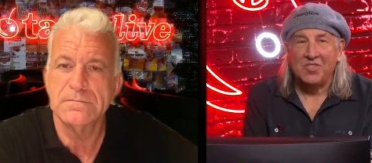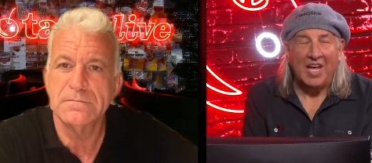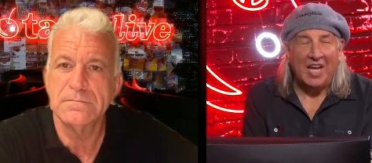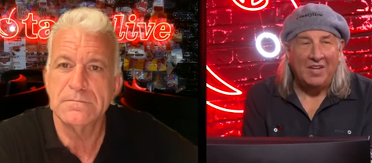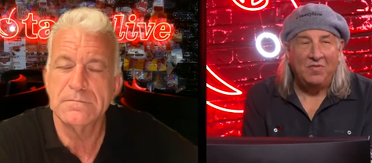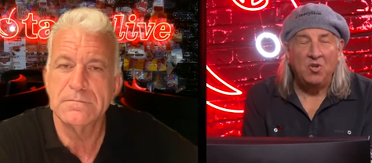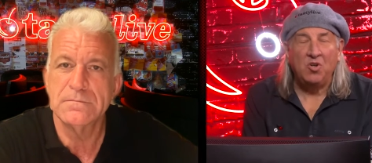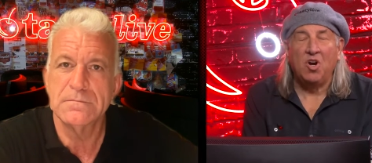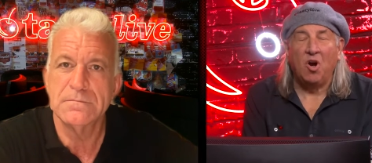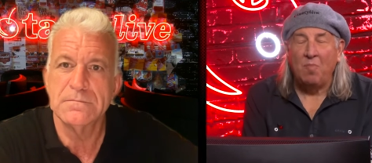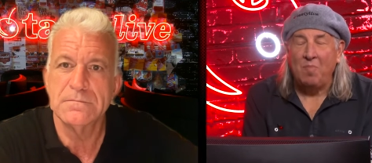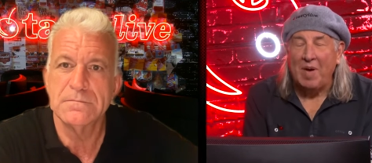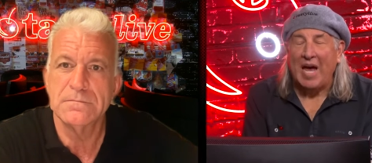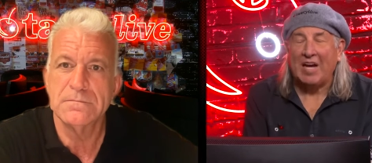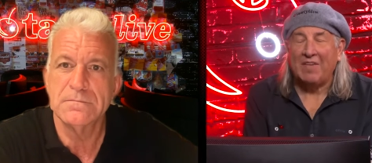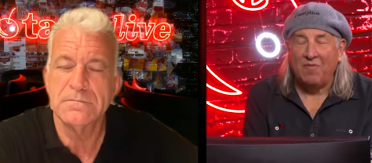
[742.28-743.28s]
Speaker 1: and if you go
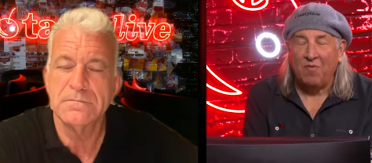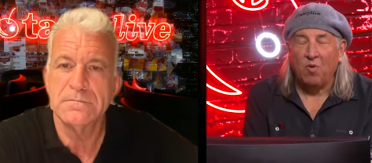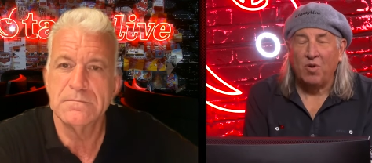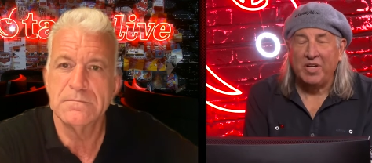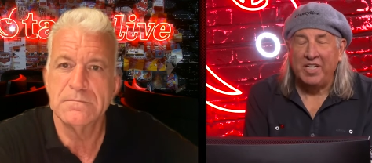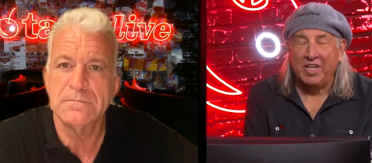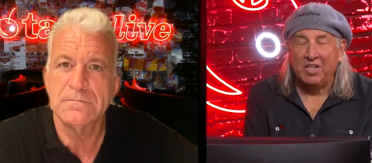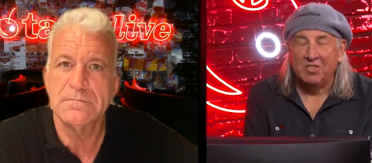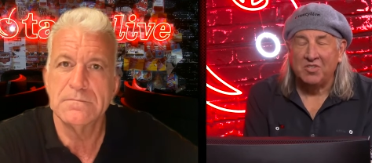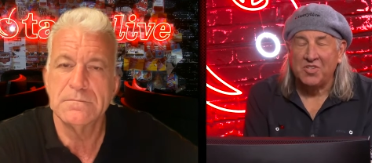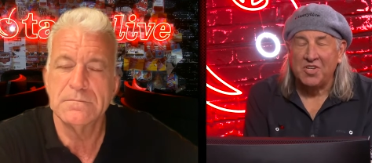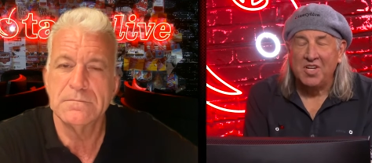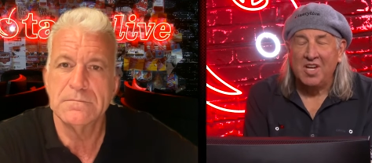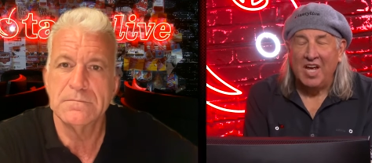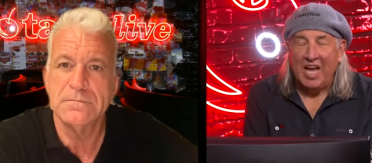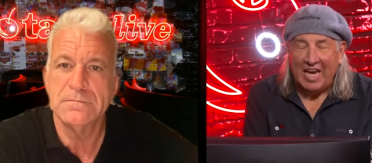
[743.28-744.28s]
back four years
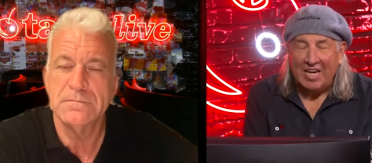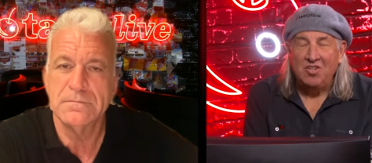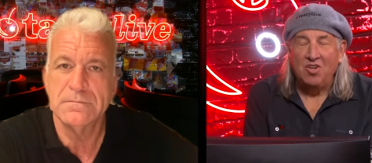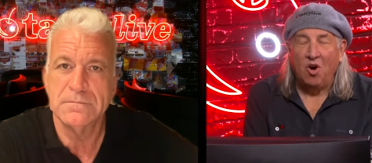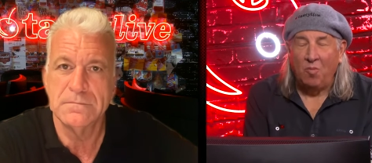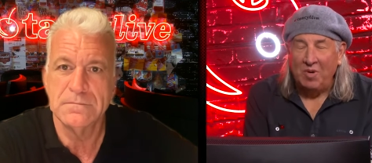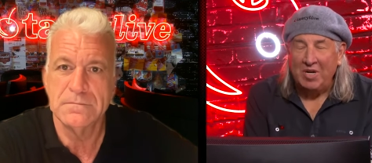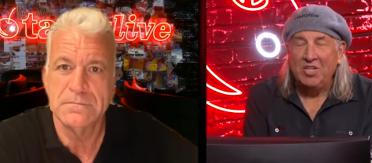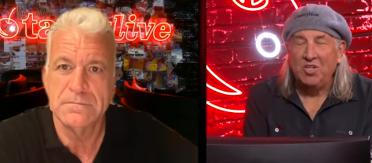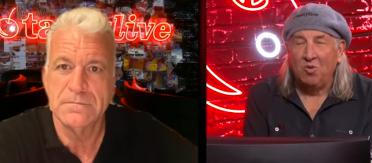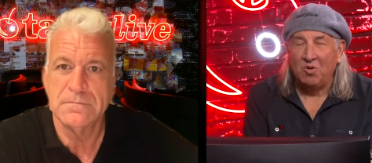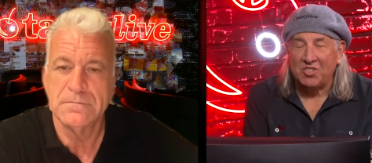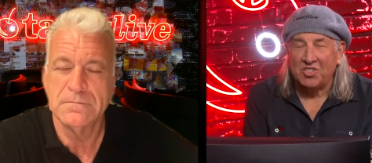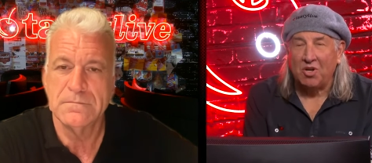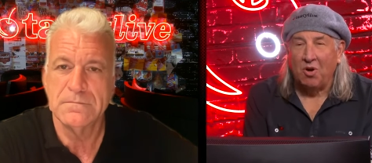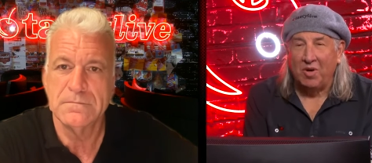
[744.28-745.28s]
and nobody knew what's
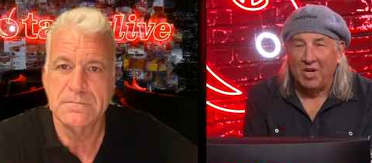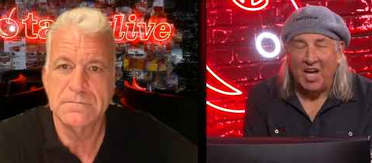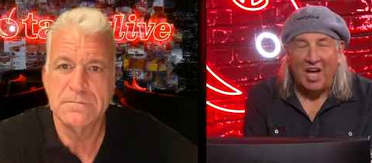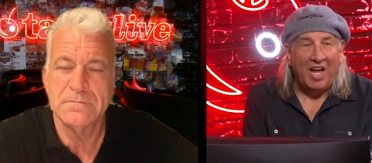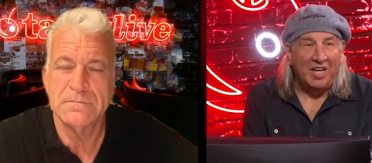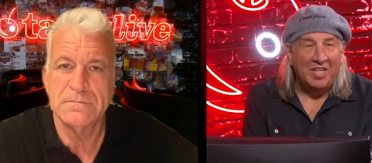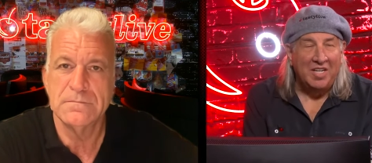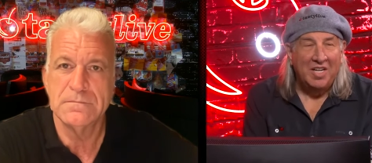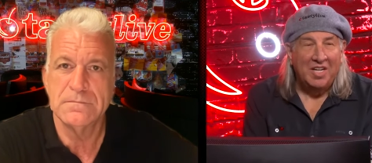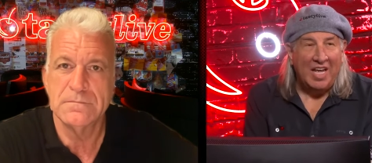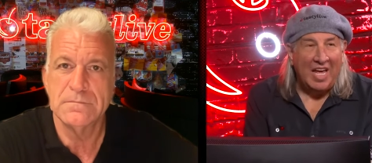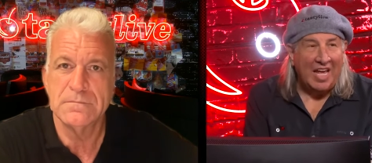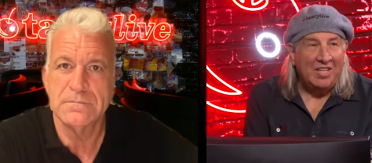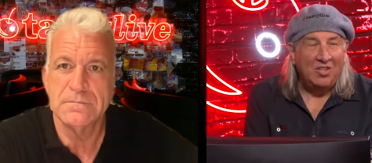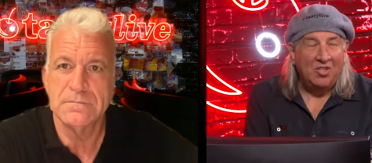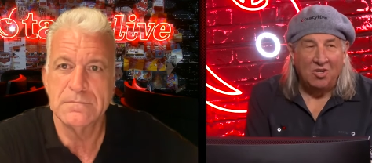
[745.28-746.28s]
going on
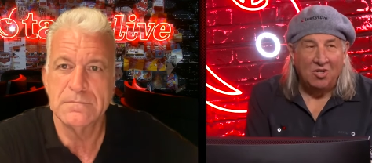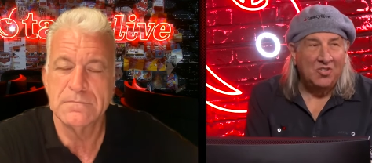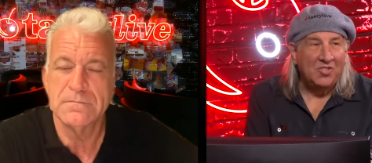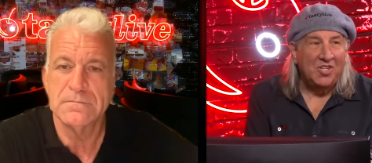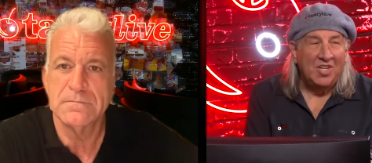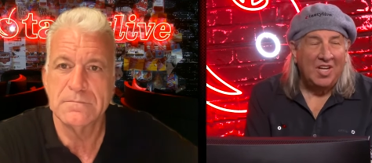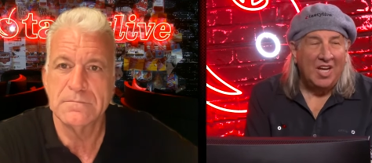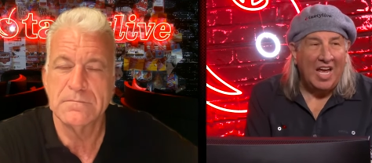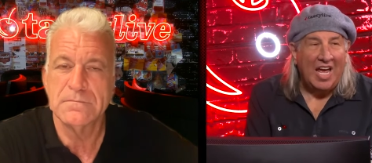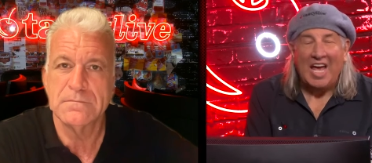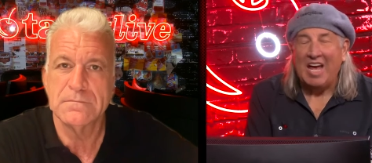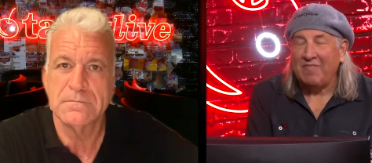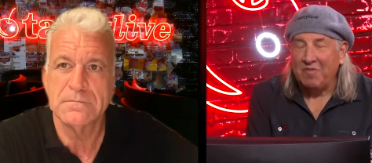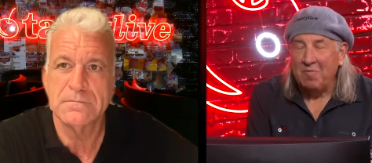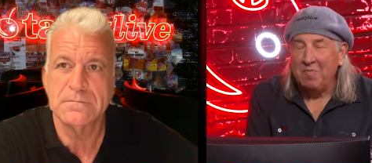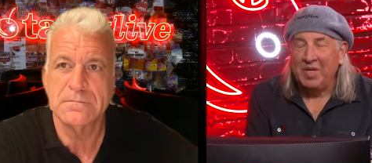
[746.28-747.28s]
and there's a
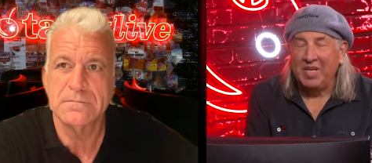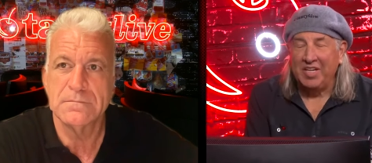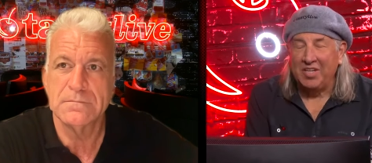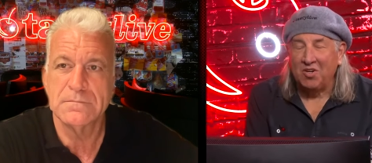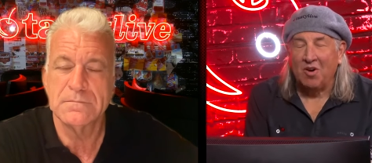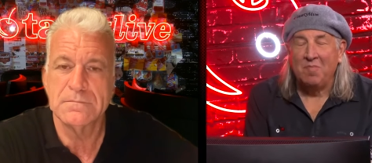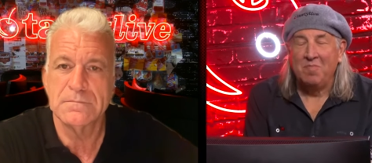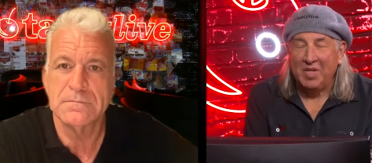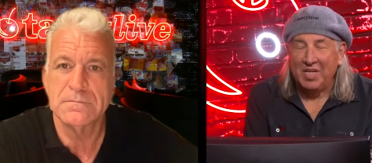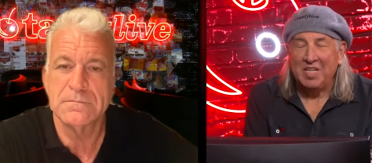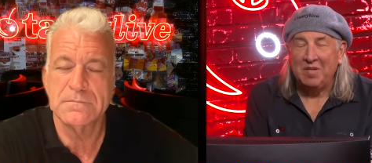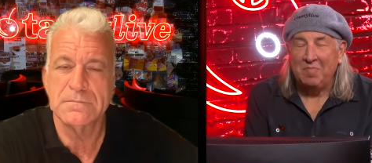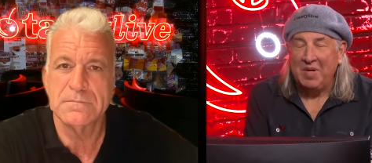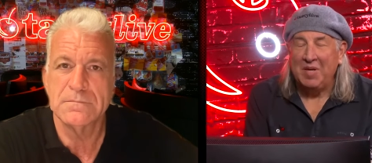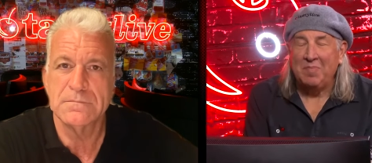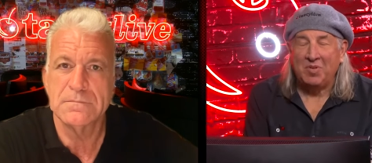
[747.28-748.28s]
half a million or a million
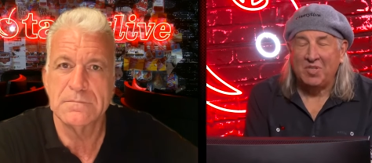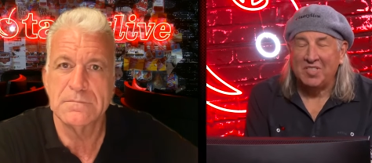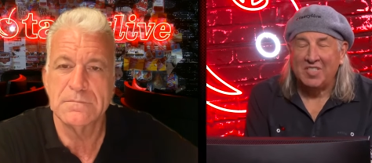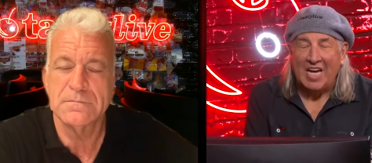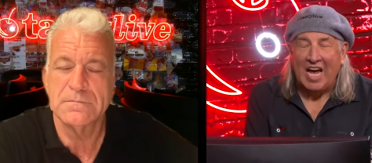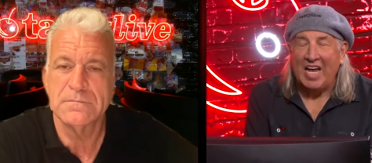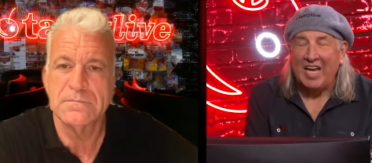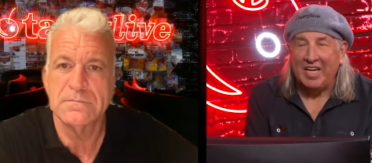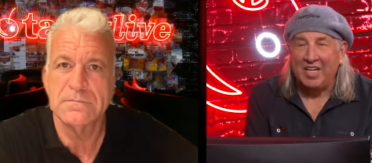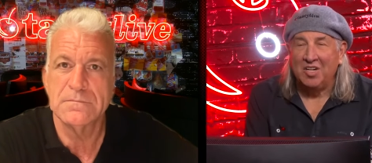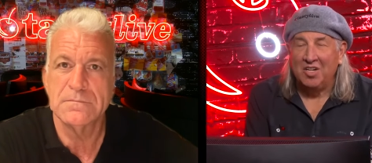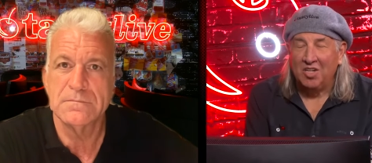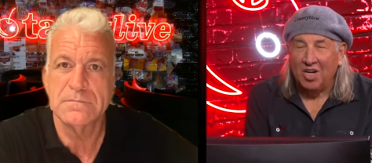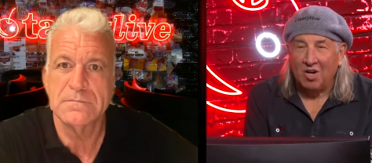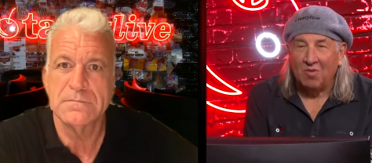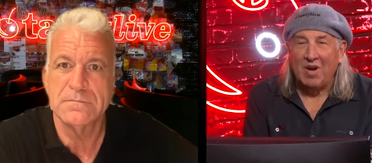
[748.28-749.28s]
people dying
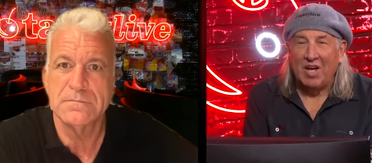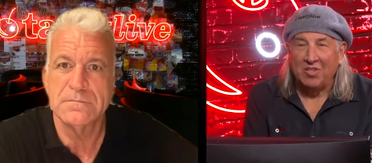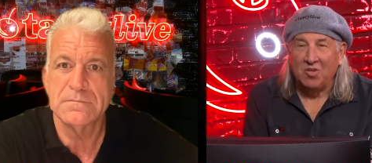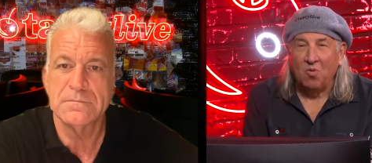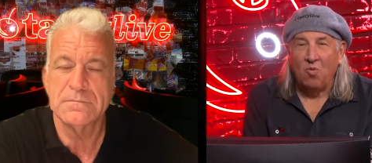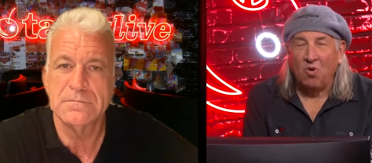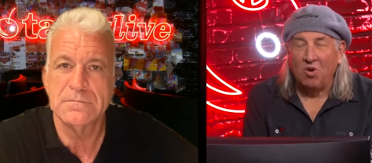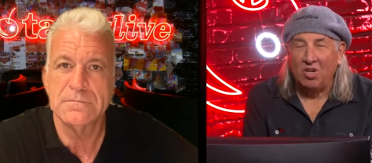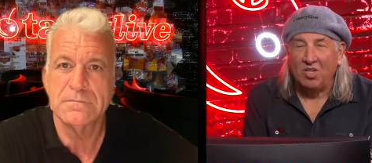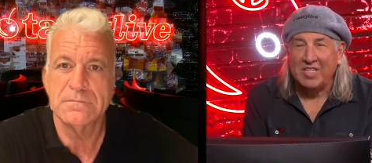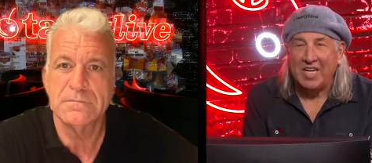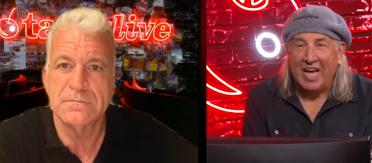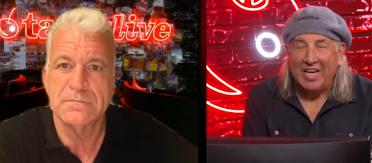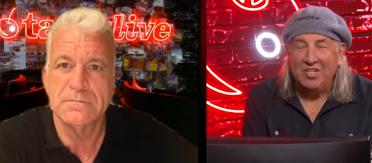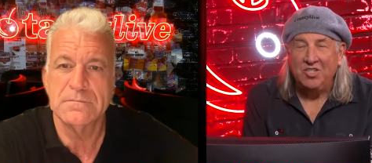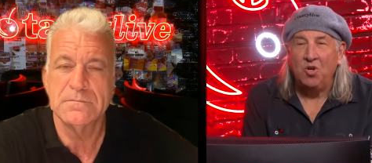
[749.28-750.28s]
around the world
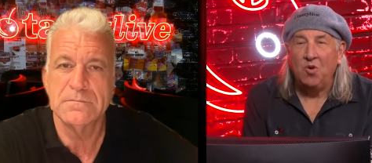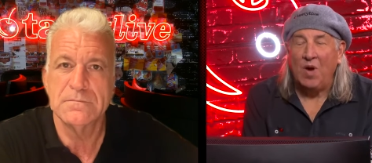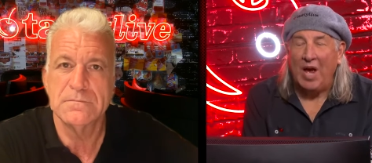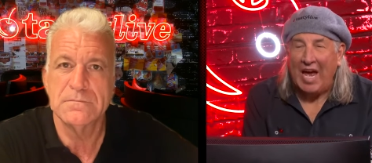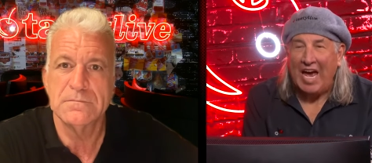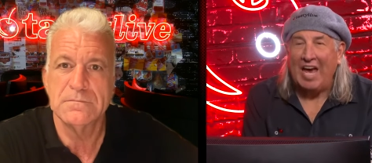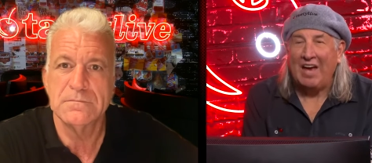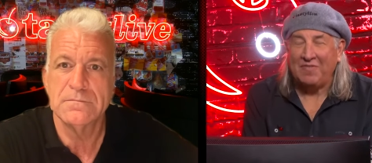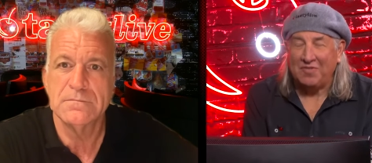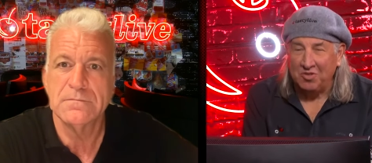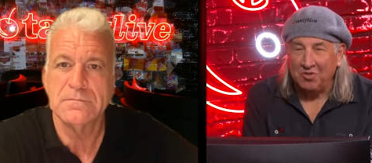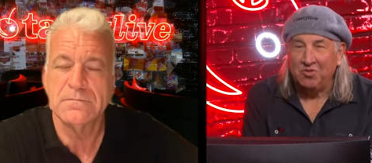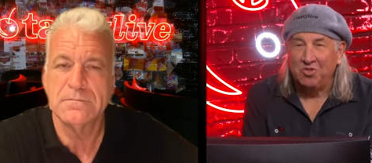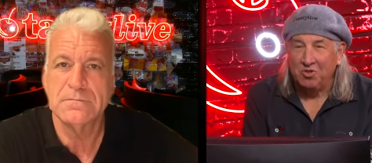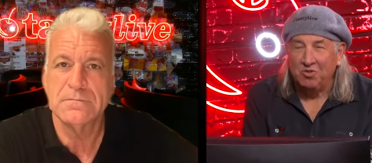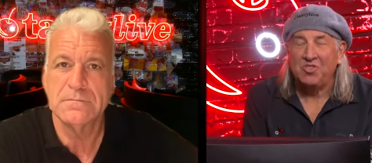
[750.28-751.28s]
and you have to
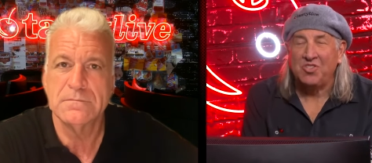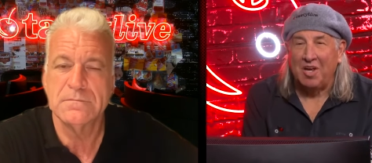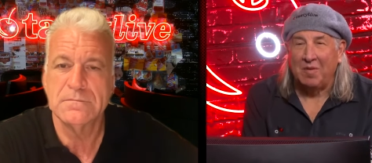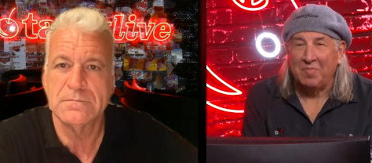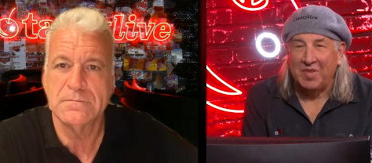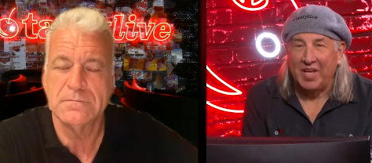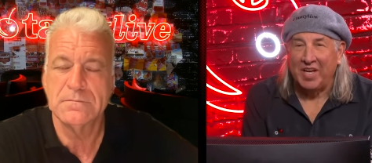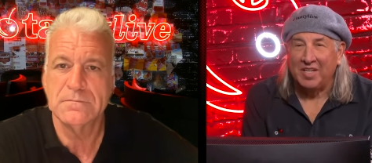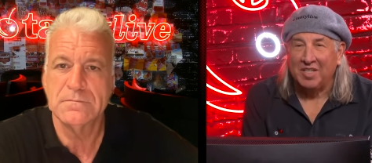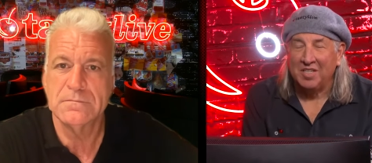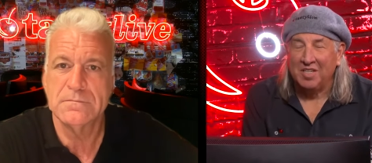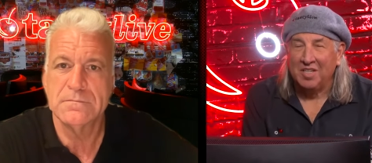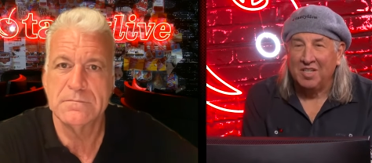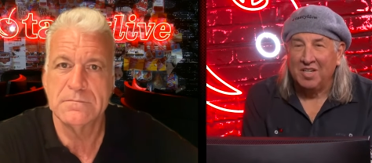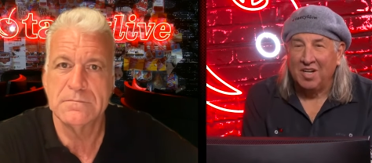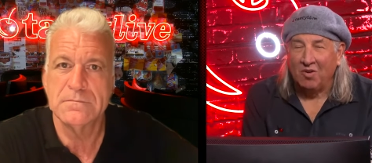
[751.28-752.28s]
do something
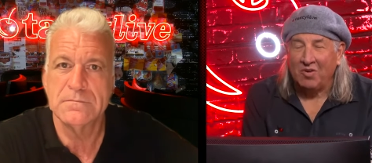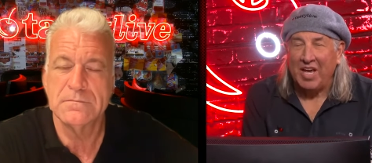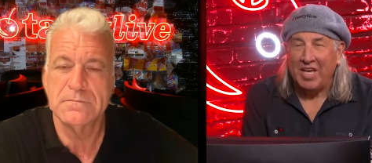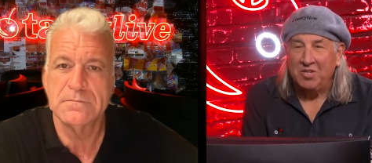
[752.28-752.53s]
okay you